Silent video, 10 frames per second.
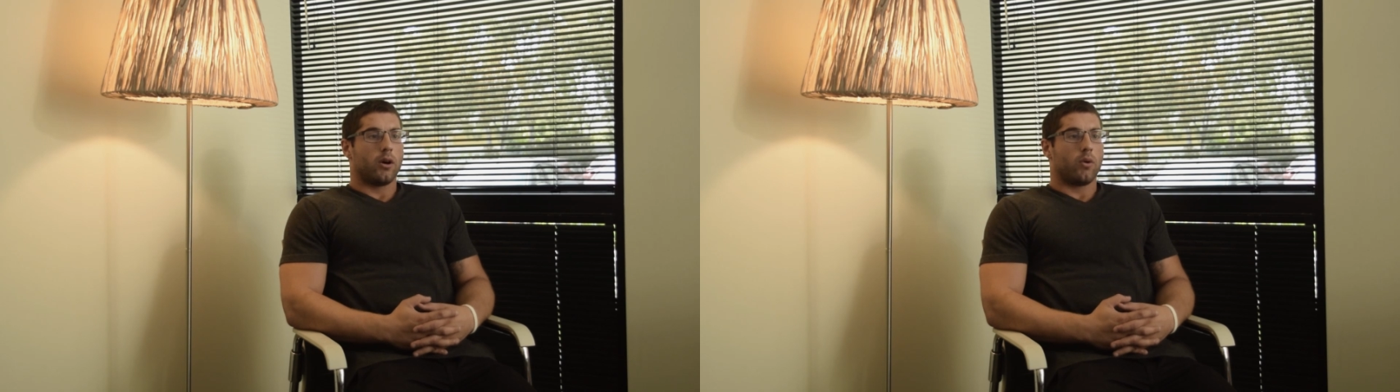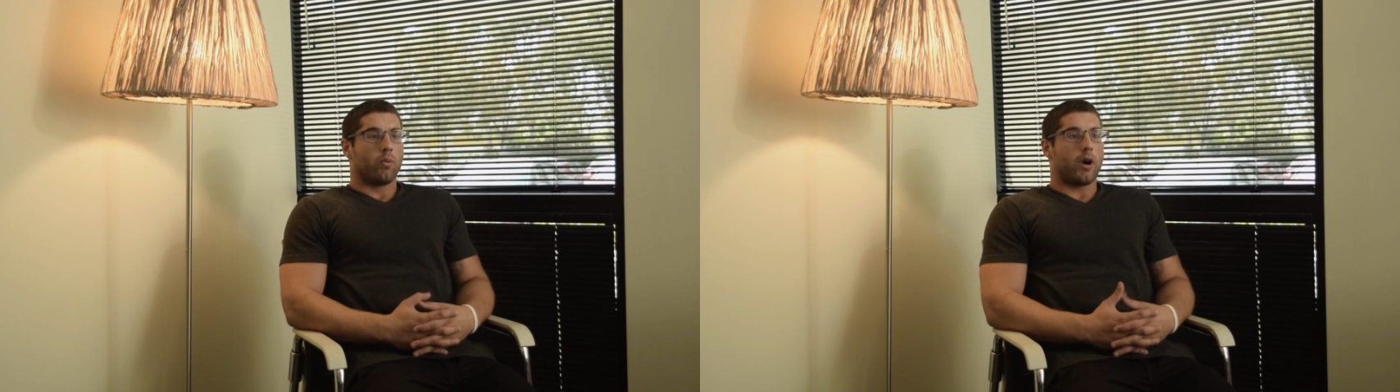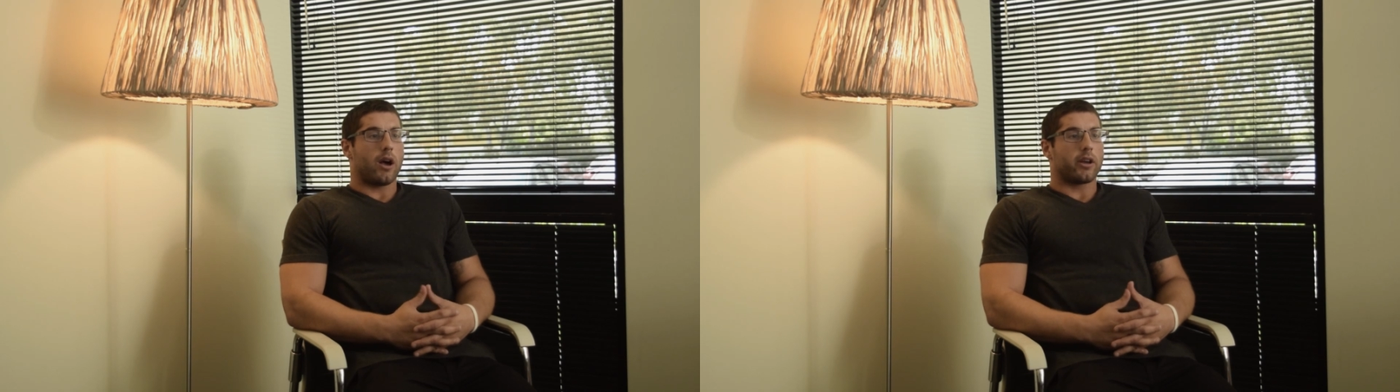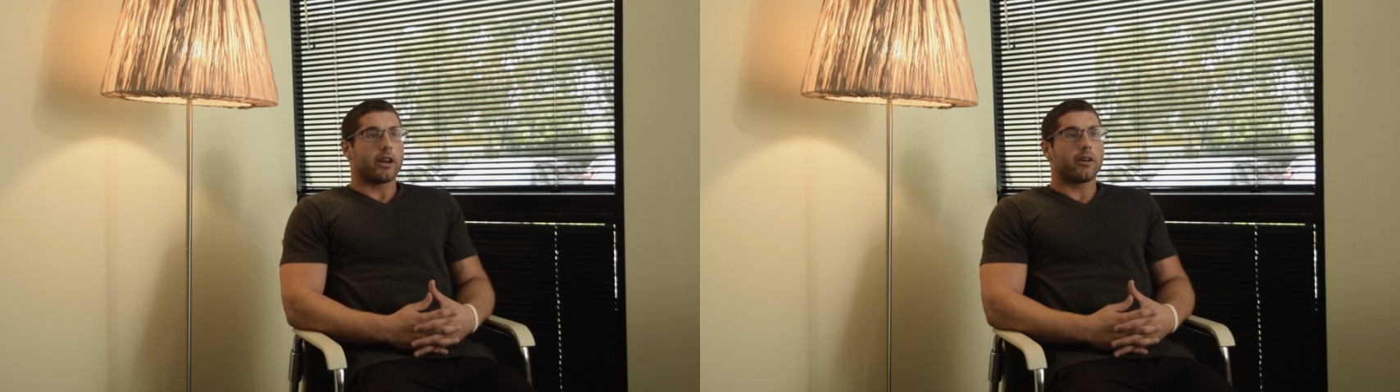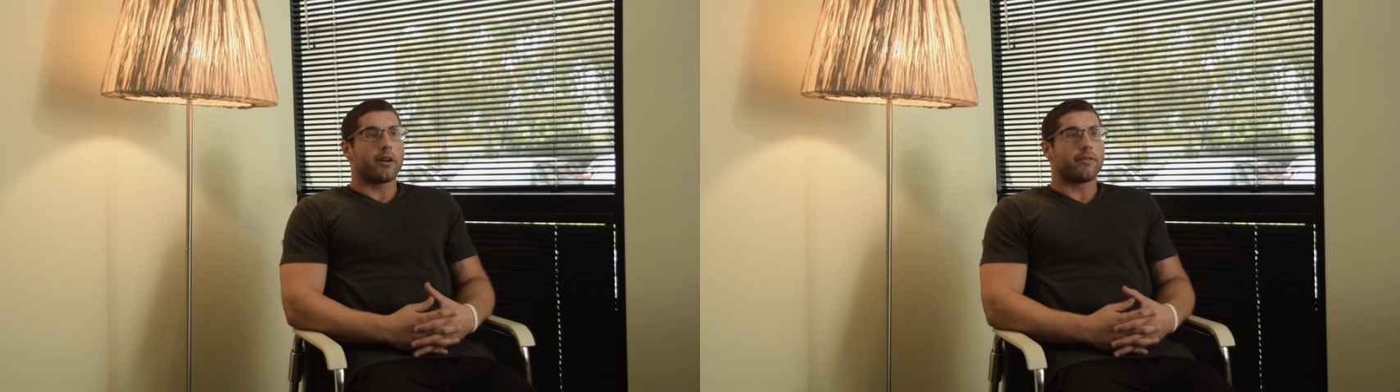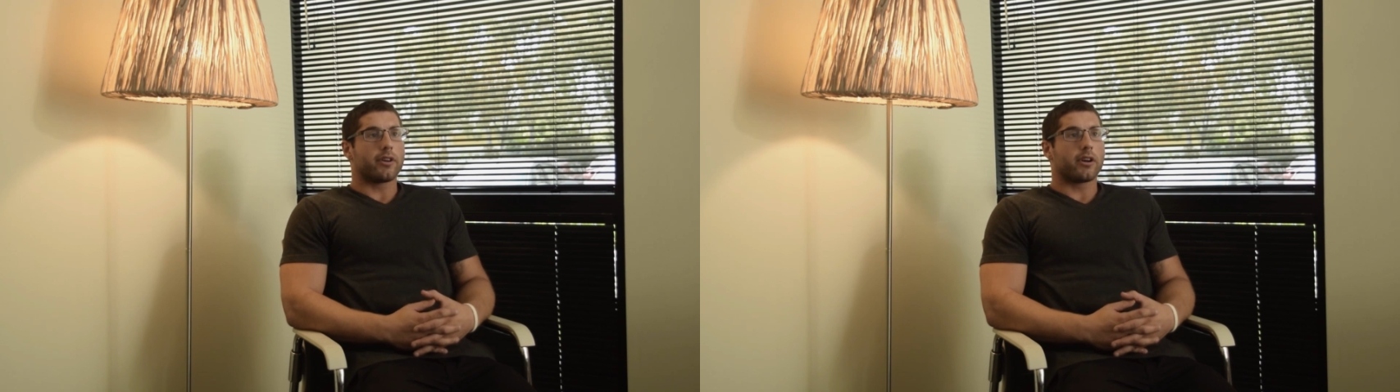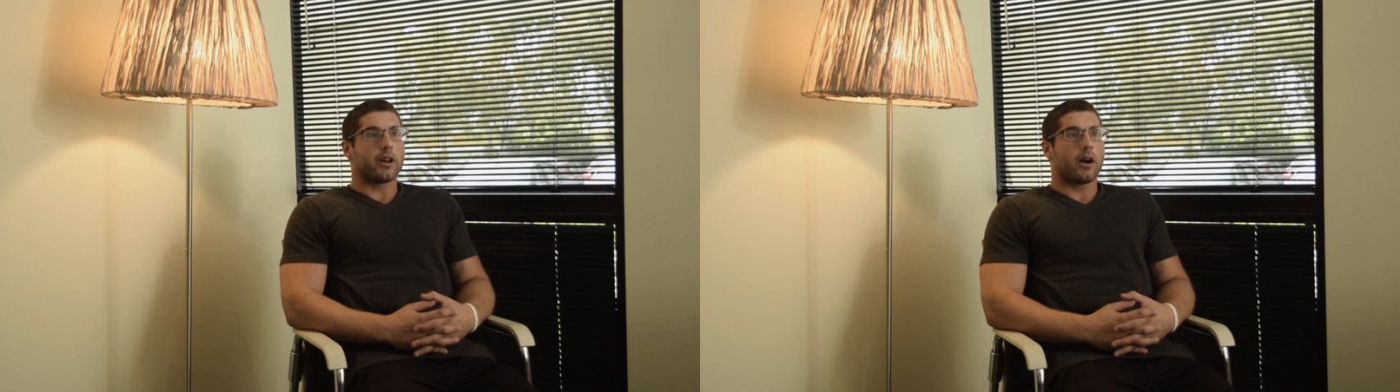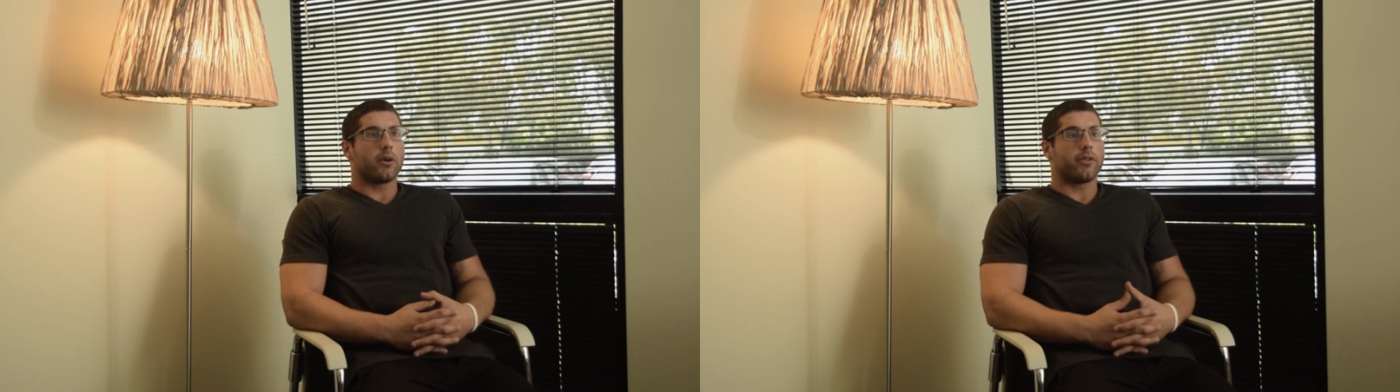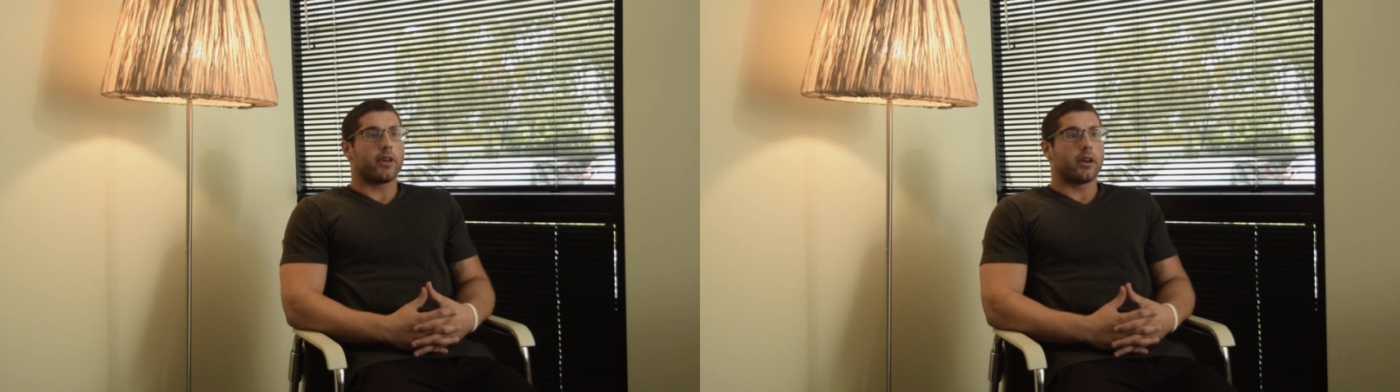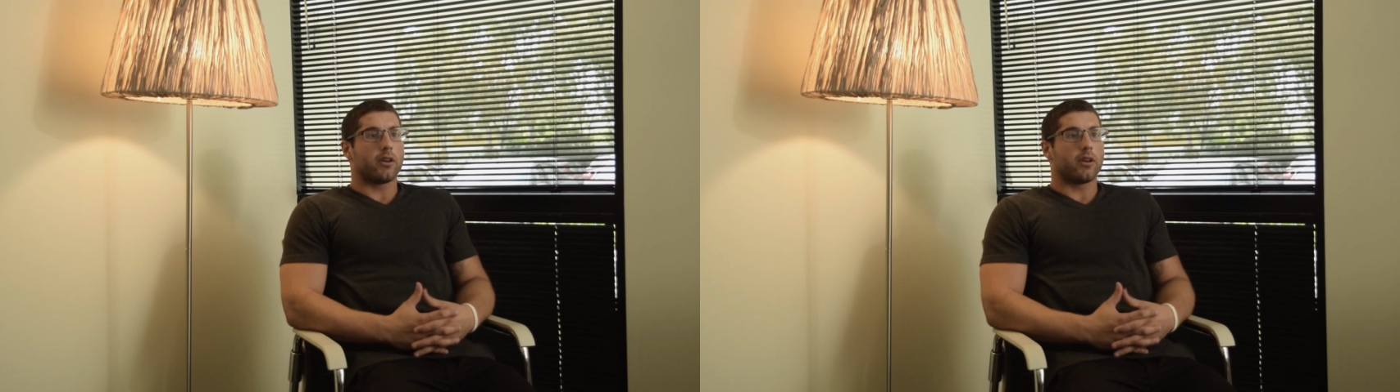While here, I figured out that,